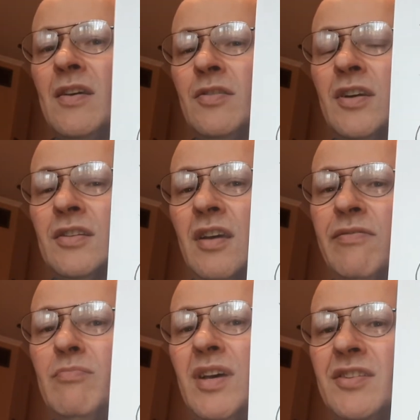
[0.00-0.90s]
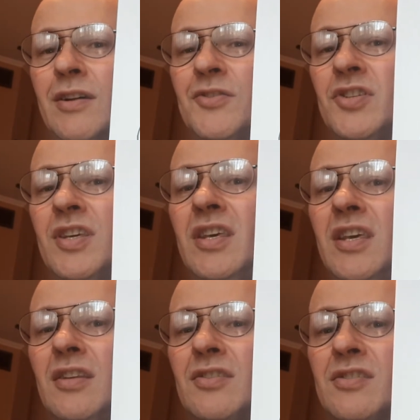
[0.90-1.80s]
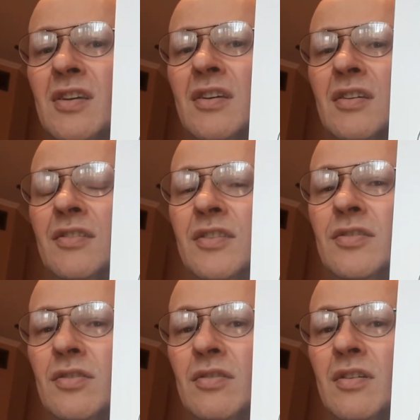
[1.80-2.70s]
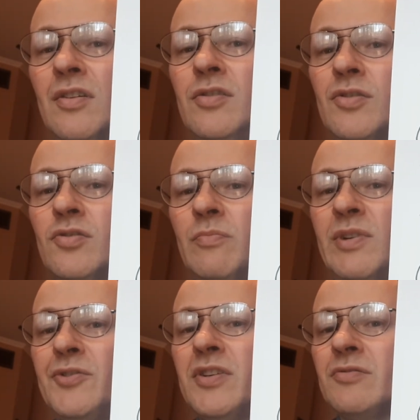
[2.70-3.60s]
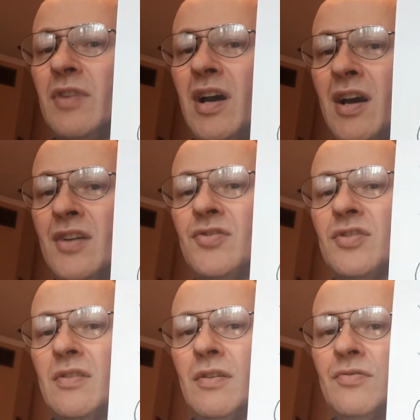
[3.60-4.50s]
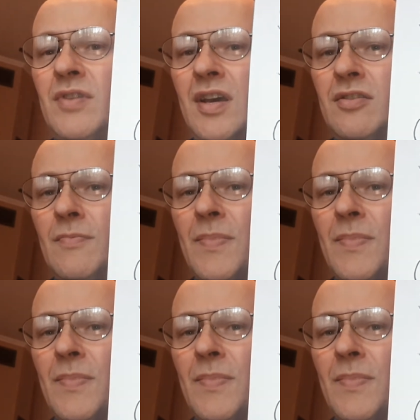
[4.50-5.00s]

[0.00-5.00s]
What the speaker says: You can have metal sheets that you use to build garage, right?